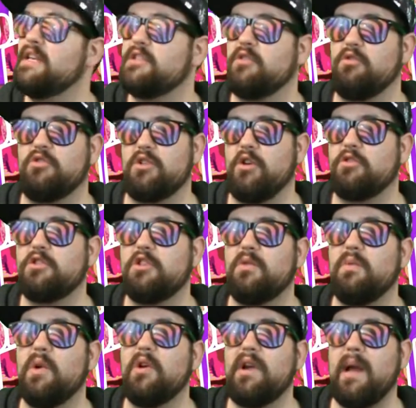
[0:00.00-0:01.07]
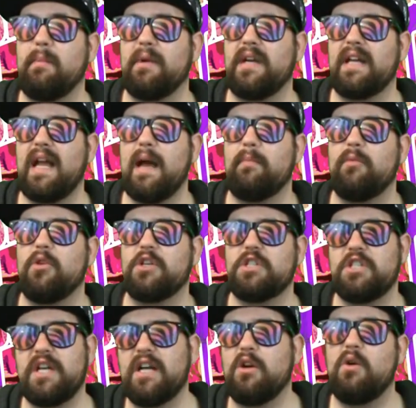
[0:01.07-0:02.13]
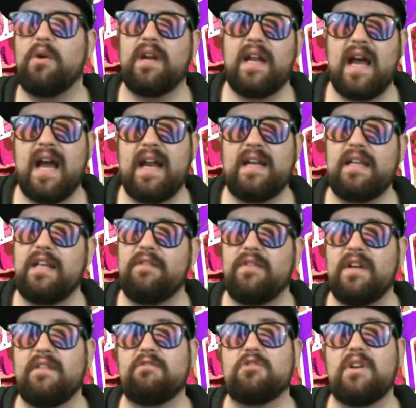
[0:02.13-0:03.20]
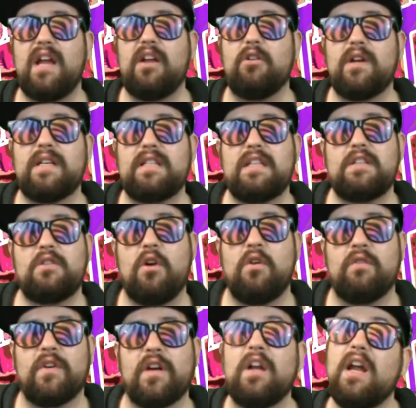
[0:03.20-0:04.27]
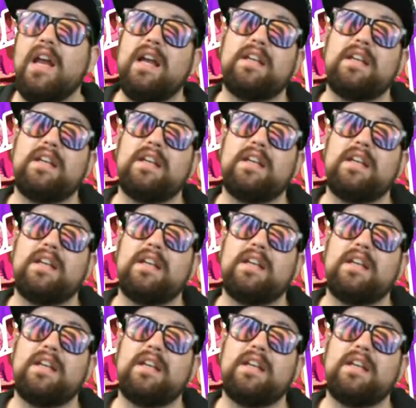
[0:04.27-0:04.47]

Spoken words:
So don't you worry, I'm gonna got more shit going on, even if Drag Race is over.